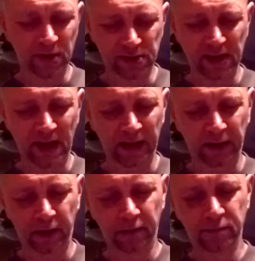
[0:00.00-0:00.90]
seat
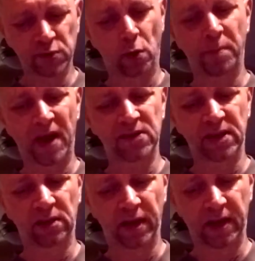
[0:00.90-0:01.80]
hanger, so
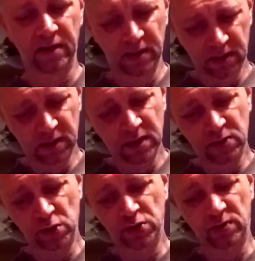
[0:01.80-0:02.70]
basically just